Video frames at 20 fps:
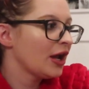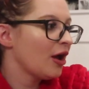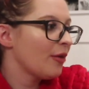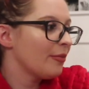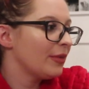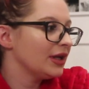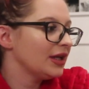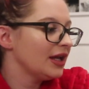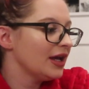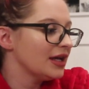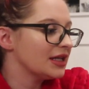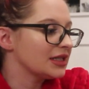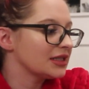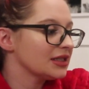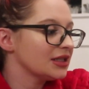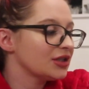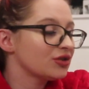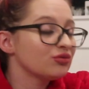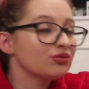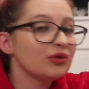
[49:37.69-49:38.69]
But yes,
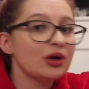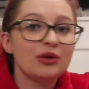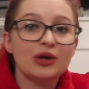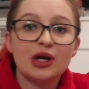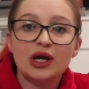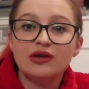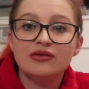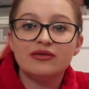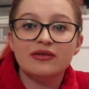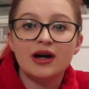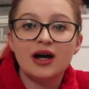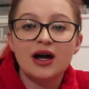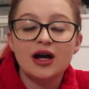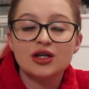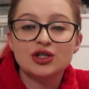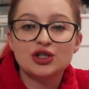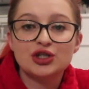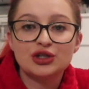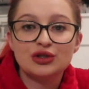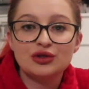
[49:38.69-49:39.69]
let's roll over
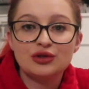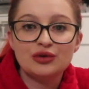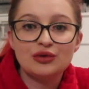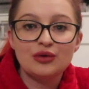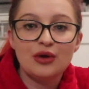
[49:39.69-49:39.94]
to